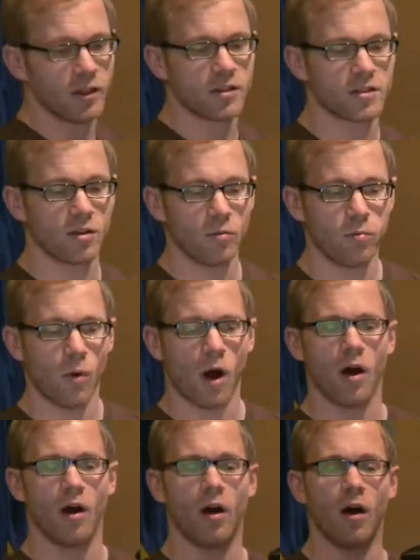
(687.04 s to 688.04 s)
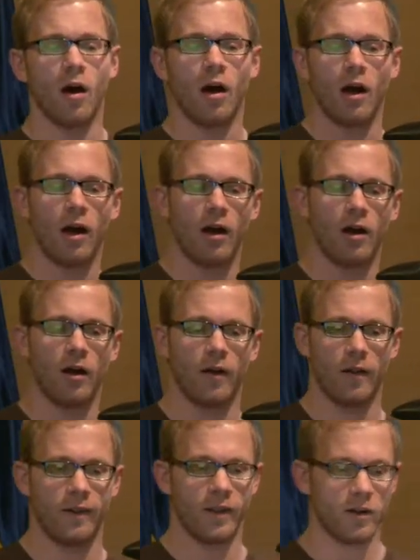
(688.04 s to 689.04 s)
so
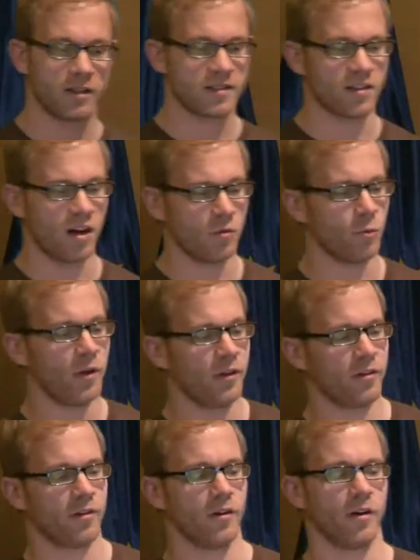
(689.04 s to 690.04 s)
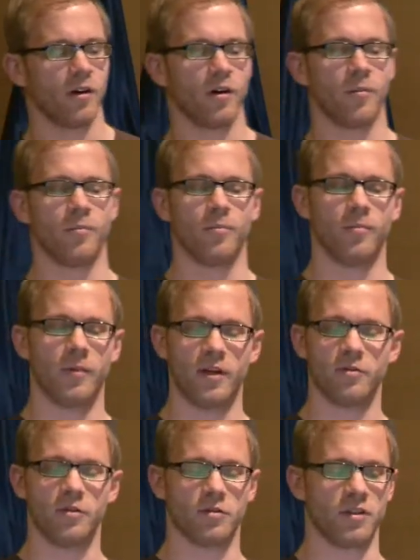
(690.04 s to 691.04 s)
now let's start with
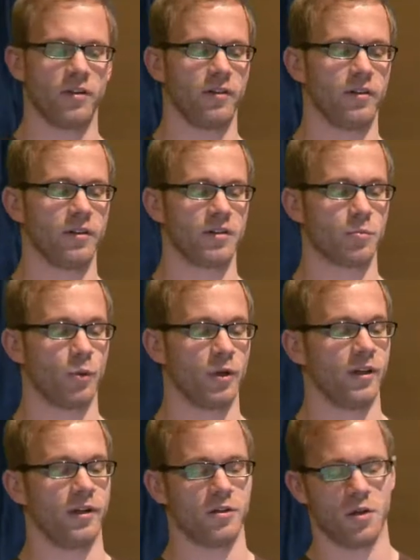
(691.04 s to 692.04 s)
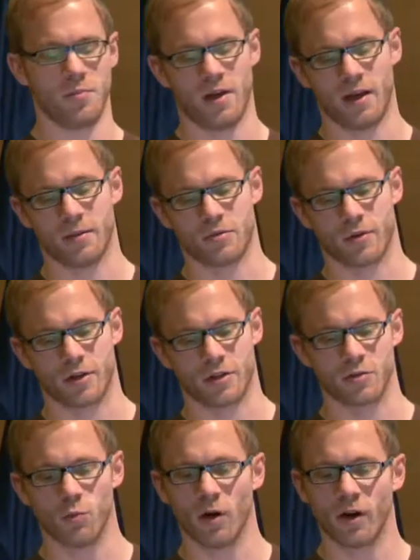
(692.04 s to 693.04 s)
introducing the Spring Data JPA
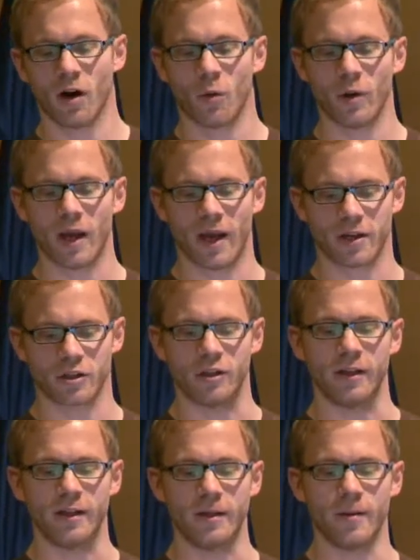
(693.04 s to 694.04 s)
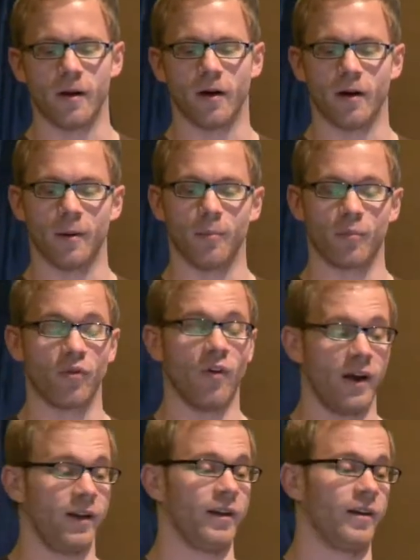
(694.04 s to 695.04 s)
abstractions. What are we actually
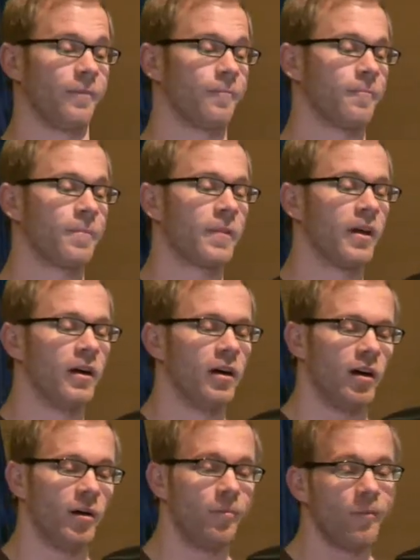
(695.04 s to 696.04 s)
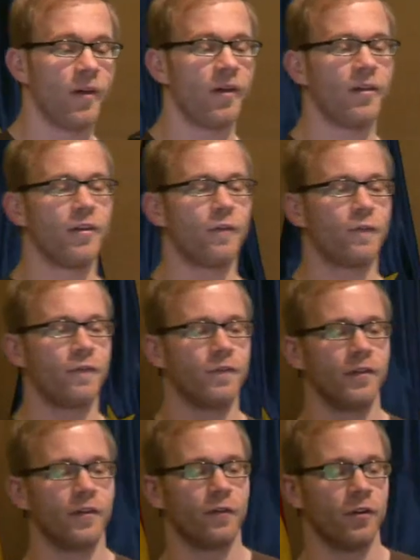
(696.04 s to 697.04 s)
providing? The
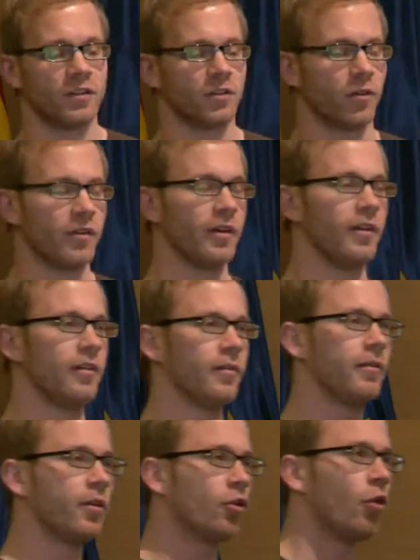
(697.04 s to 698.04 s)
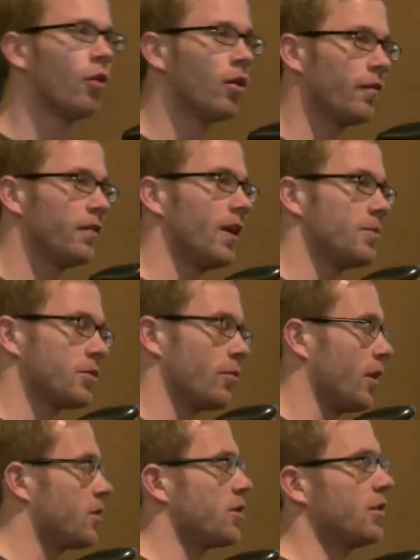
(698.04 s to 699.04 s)
core of the
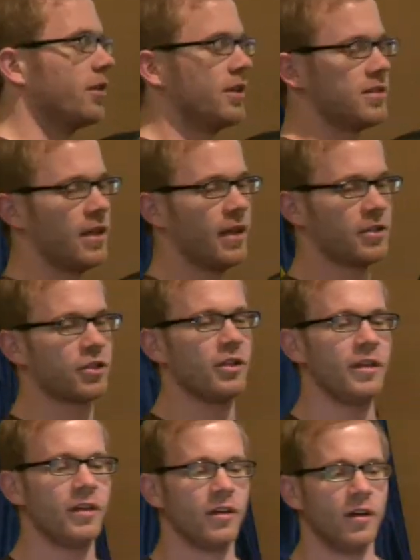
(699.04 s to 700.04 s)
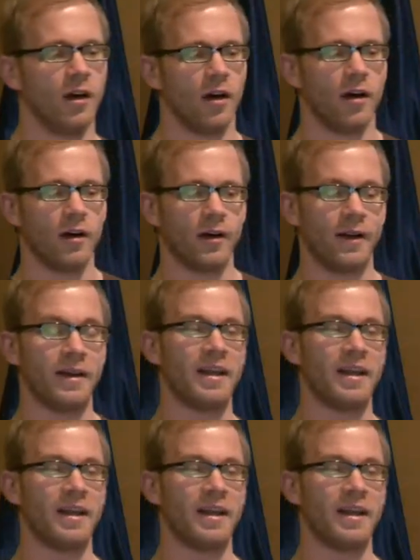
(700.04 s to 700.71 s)
abstraction is actually an